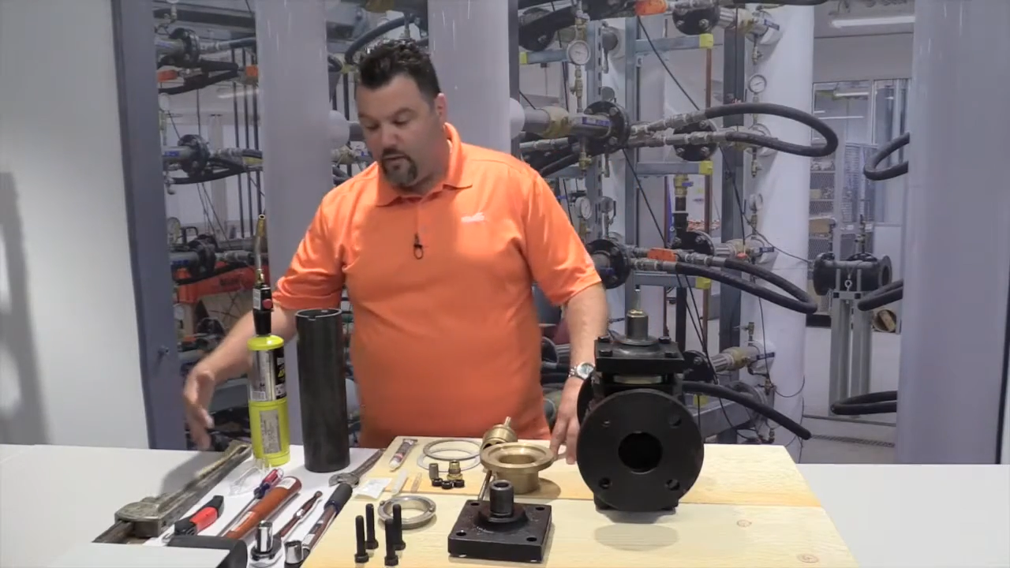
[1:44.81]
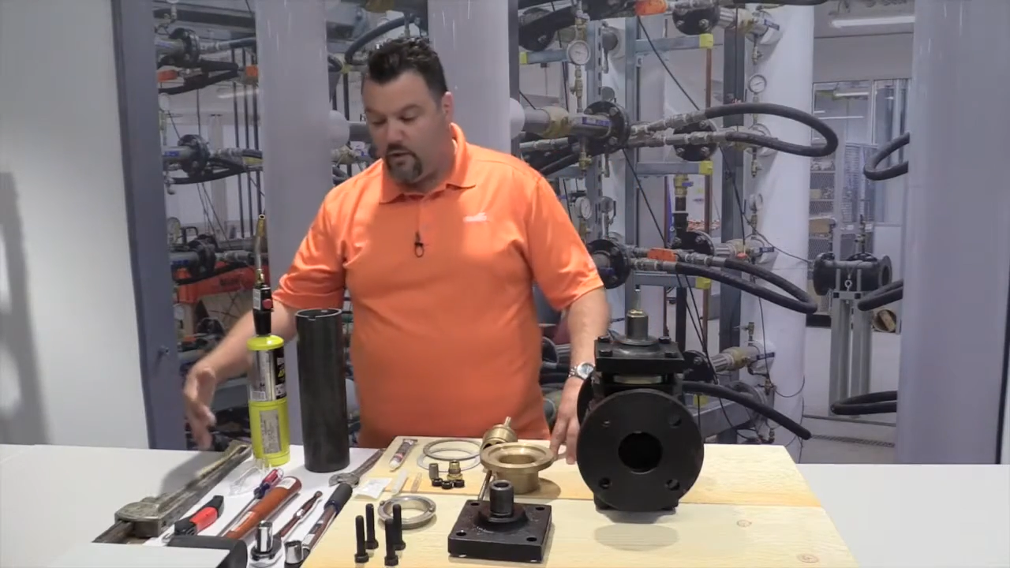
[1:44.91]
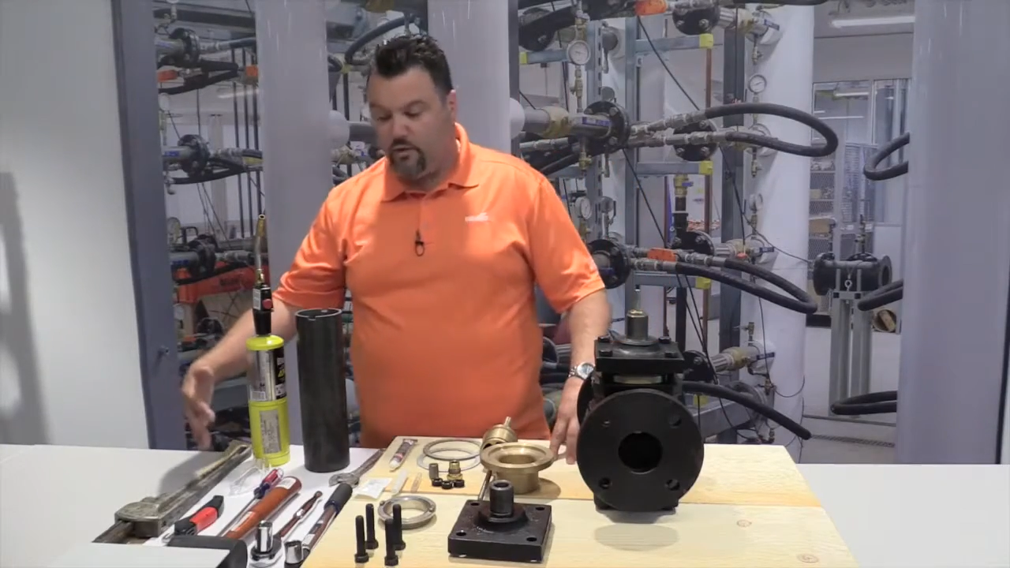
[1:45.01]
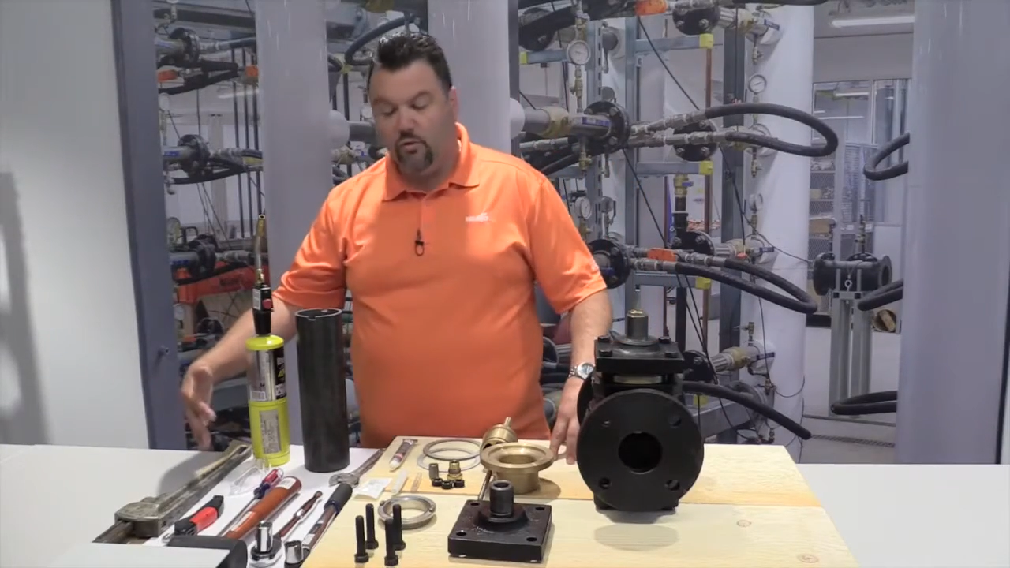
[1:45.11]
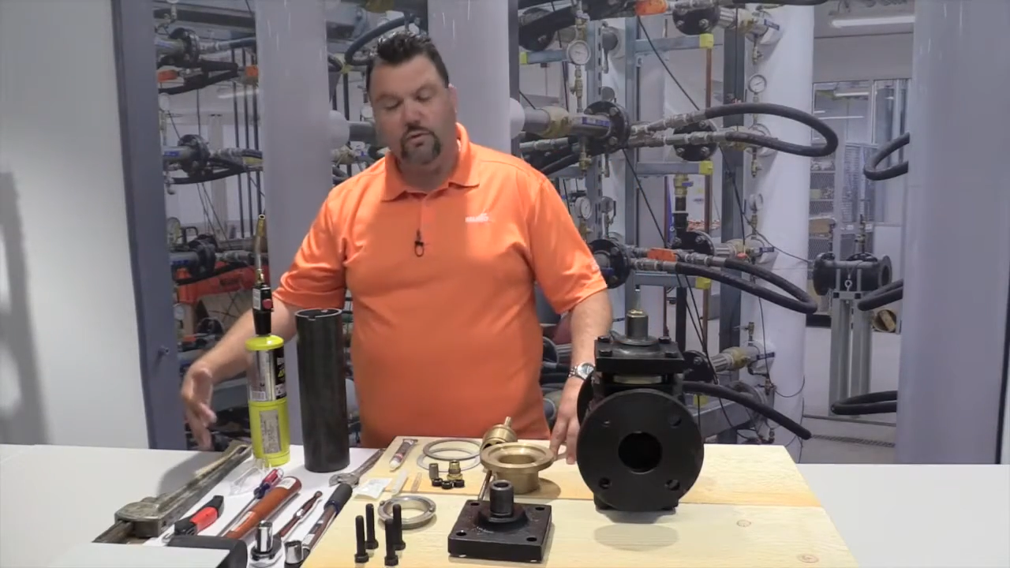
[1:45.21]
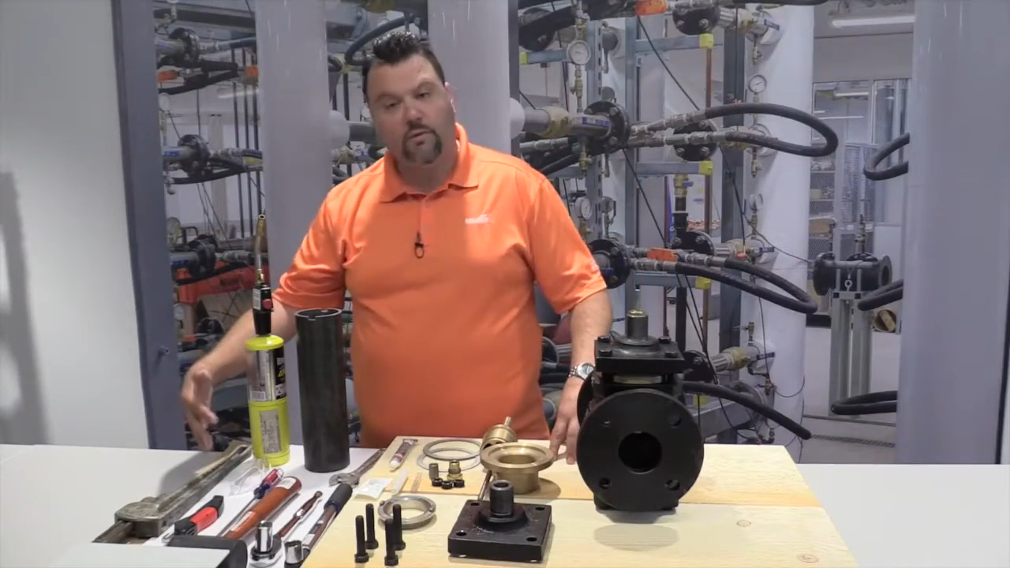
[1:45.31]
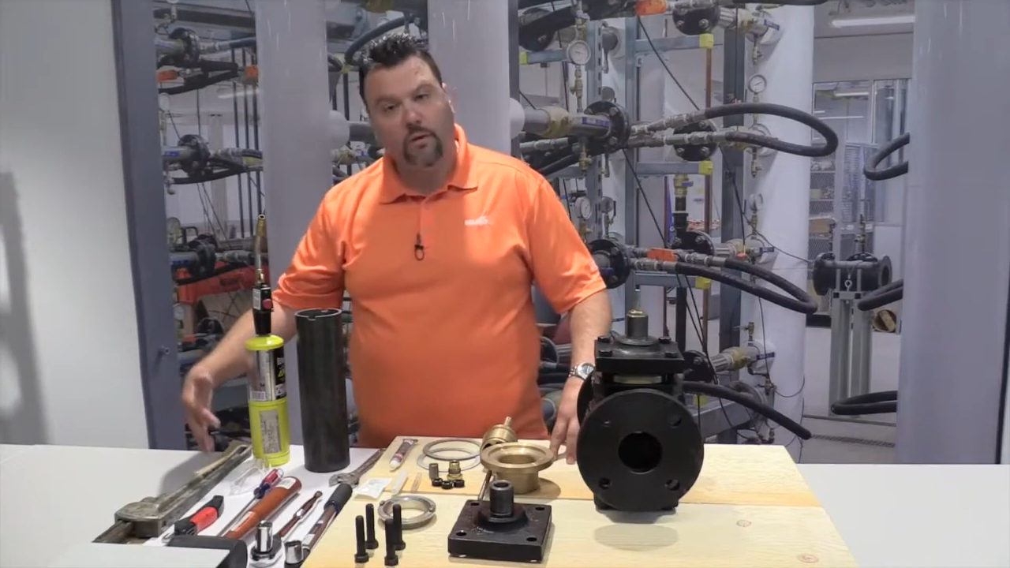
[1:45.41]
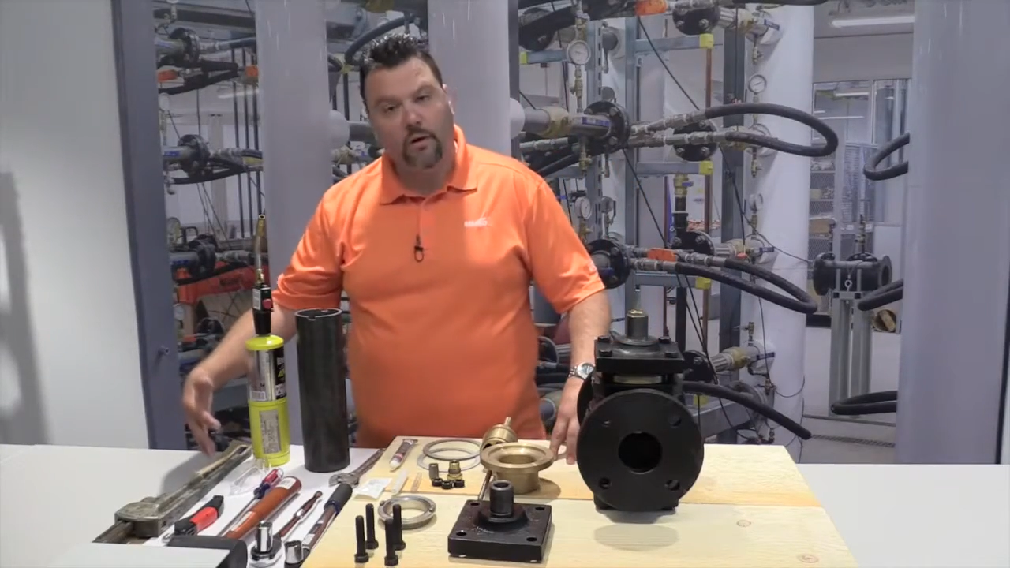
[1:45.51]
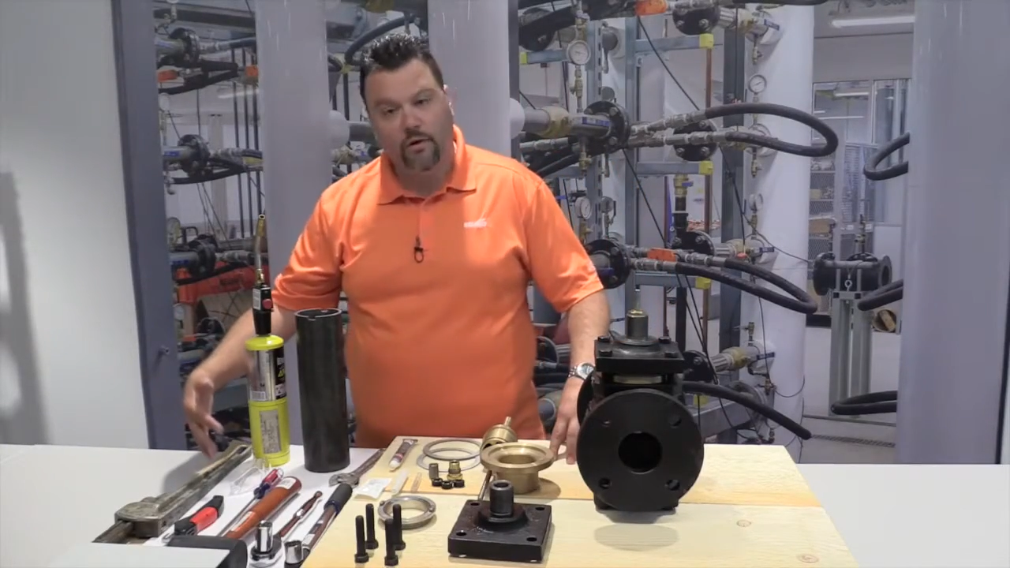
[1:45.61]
our tools that we're going